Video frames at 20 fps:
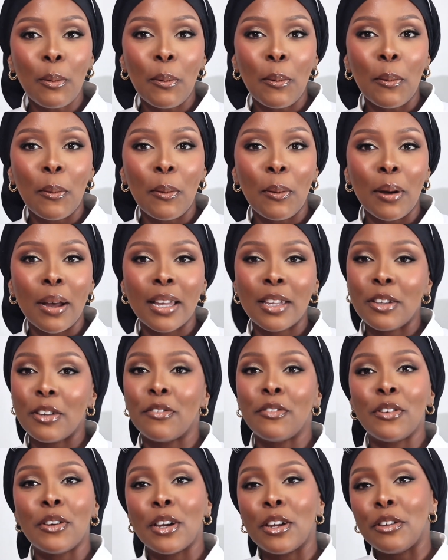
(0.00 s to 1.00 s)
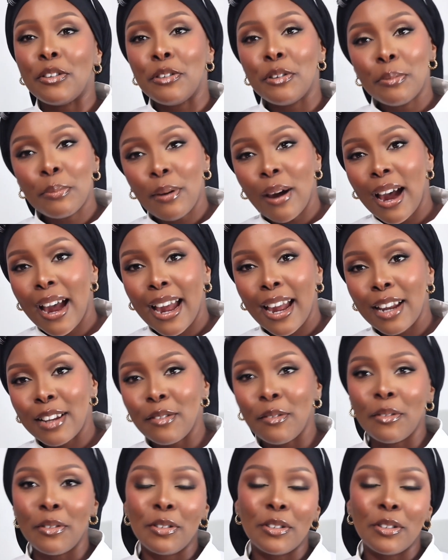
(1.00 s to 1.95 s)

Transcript: or if you're a new bride or